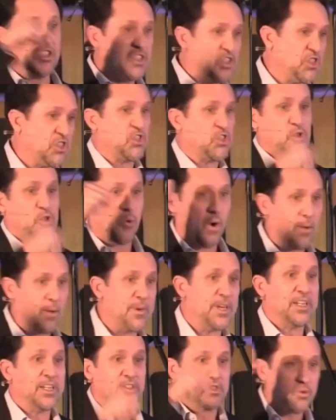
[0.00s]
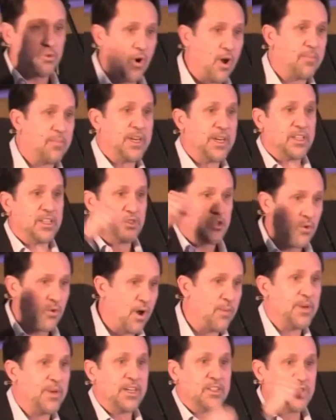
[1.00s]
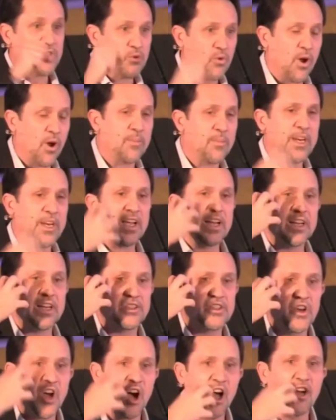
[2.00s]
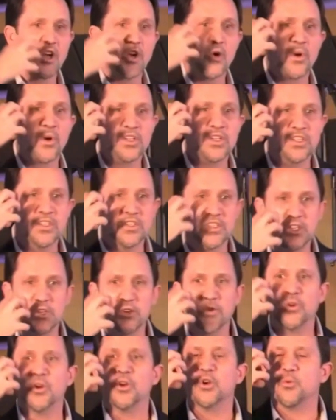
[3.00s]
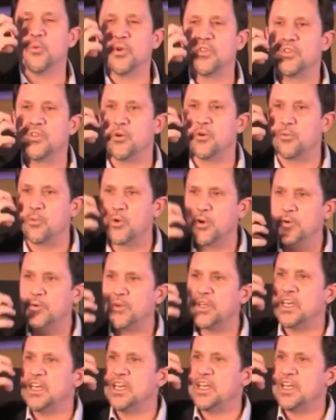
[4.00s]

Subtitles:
just scrubbing and scrubbing and scrubbing and scrubbing, and it's not going to deal with the root